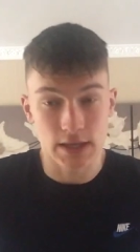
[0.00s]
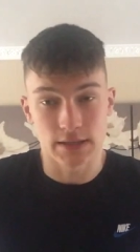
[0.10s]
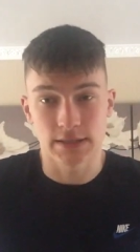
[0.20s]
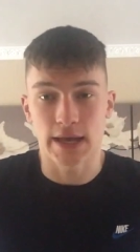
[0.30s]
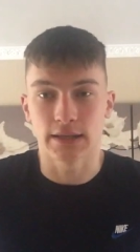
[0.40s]

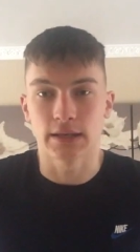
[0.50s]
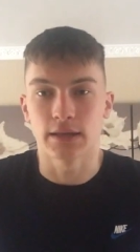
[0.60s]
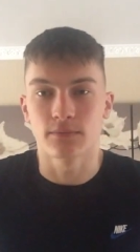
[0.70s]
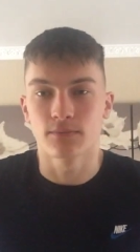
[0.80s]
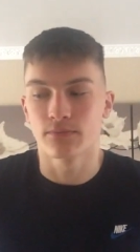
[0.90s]
and
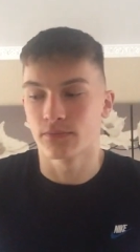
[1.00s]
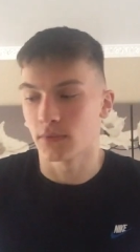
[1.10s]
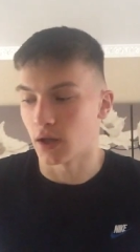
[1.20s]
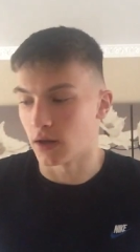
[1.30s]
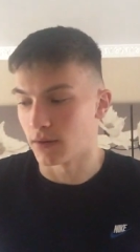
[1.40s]
sadly,
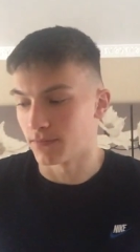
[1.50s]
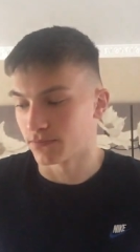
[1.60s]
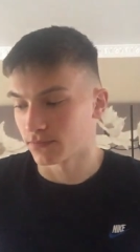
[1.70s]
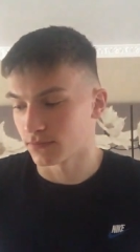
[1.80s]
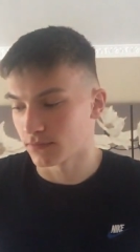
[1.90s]

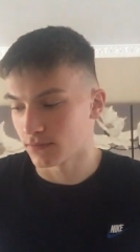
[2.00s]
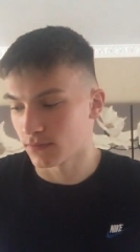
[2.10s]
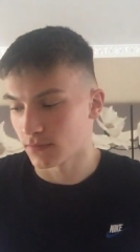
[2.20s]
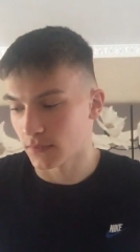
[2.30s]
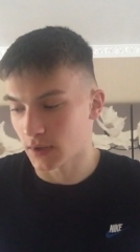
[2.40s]

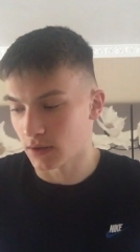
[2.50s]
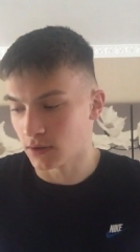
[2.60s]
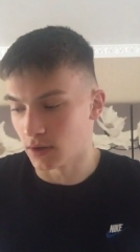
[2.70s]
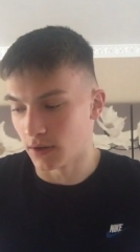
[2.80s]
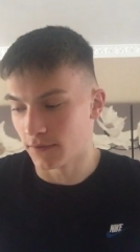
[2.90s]

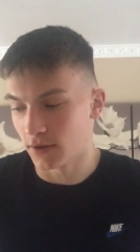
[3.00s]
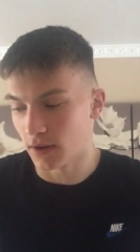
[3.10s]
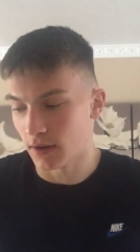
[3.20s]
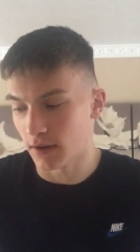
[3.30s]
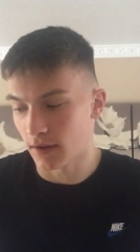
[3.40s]
you know,
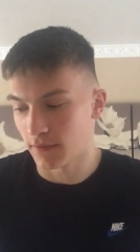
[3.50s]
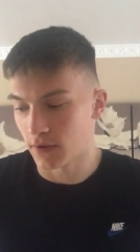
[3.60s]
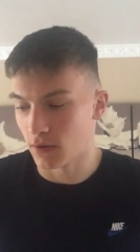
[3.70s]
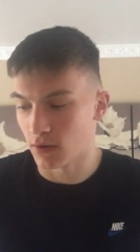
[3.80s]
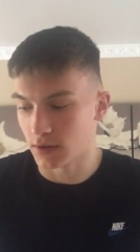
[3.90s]

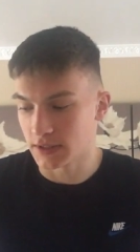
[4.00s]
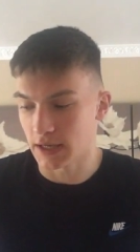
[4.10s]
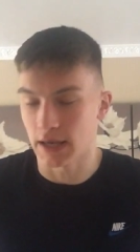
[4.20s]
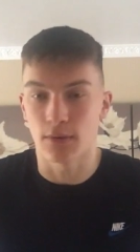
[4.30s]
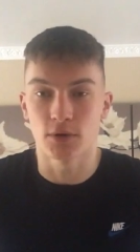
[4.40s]
if you're
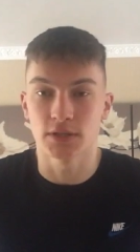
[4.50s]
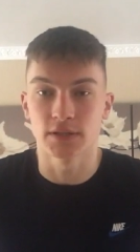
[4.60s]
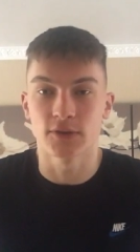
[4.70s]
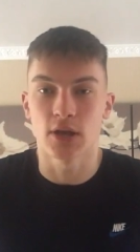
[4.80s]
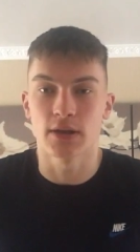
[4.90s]
sitting here watching
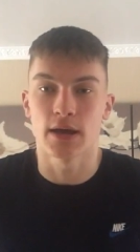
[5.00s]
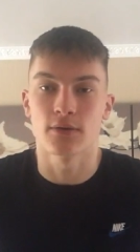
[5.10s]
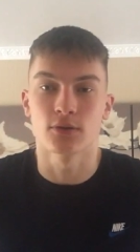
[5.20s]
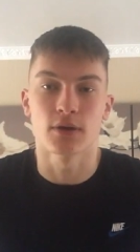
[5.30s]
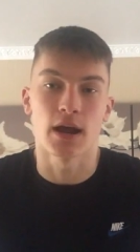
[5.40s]
this video
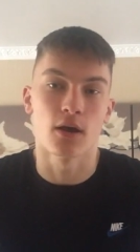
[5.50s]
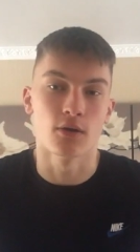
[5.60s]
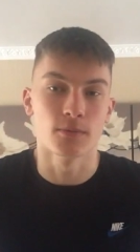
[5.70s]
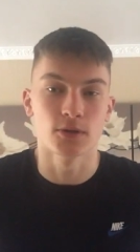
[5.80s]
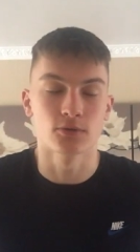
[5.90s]
now and you're at
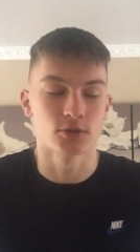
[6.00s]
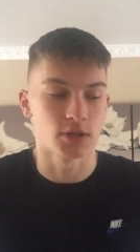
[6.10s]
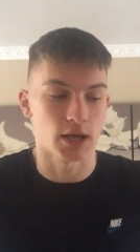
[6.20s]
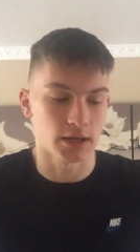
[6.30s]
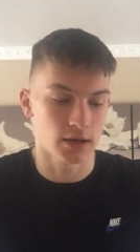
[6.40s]
home and you're
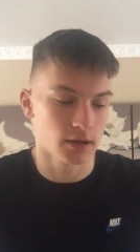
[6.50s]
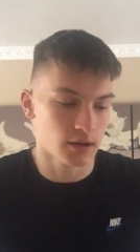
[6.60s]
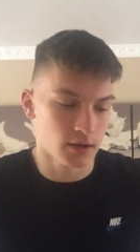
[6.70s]
just like,